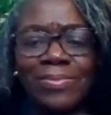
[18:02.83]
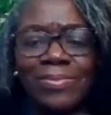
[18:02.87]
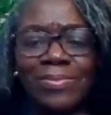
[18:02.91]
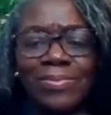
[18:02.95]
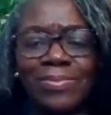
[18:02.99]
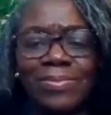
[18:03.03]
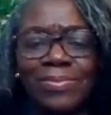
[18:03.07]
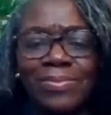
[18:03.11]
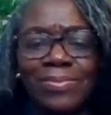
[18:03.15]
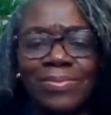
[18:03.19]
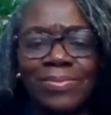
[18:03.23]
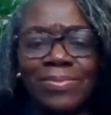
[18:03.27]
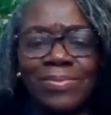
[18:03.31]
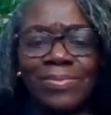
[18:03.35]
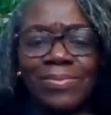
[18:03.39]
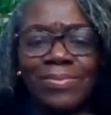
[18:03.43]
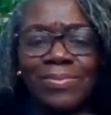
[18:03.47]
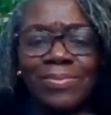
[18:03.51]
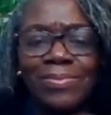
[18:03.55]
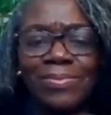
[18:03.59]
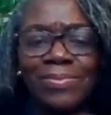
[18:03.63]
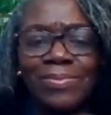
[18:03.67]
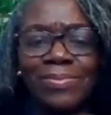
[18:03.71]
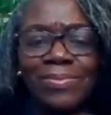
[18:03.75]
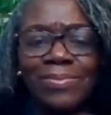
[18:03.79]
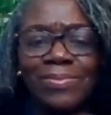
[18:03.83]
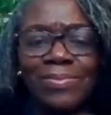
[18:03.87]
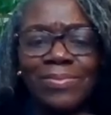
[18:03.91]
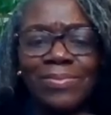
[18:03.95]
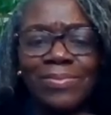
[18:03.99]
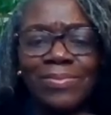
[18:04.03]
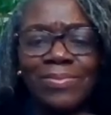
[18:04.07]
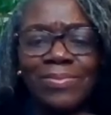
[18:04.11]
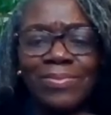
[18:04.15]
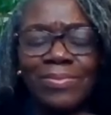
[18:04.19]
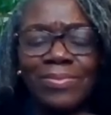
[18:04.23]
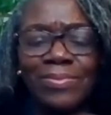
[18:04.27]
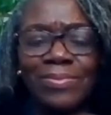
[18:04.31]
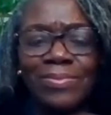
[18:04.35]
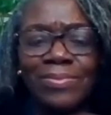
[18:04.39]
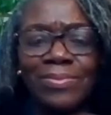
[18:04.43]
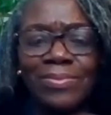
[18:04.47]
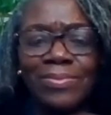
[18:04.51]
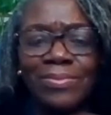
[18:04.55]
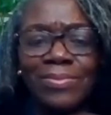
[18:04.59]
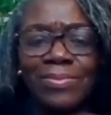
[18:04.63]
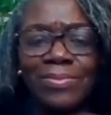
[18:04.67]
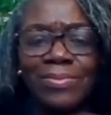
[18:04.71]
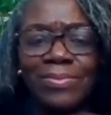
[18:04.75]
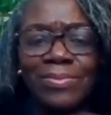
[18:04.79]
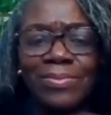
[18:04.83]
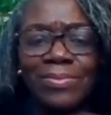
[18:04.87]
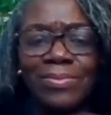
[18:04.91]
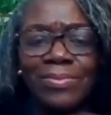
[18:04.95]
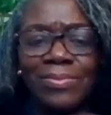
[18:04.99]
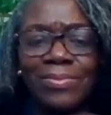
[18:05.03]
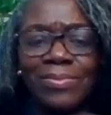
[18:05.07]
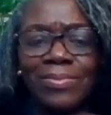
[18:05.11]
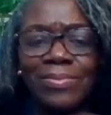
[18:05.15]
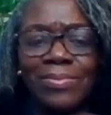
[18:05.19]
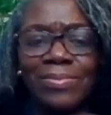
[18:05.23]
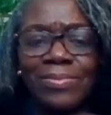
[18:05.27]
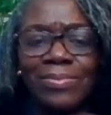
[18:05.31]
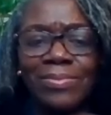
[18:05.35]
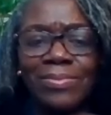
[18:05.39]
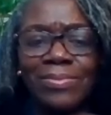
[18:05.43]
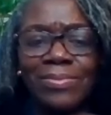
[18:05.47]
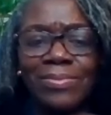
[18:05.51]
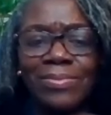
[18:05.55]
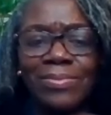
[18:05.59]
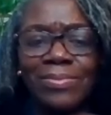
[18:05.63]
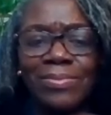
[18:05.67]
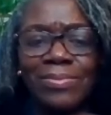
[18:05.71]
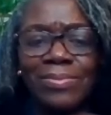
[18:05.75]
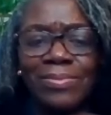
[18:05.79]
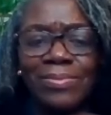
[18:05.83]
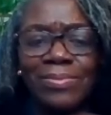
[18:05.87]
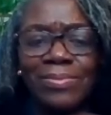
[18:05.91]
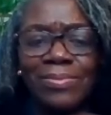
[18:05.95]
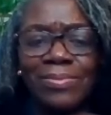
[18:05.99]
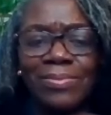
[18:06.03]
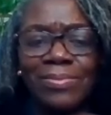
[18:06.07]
[no speech]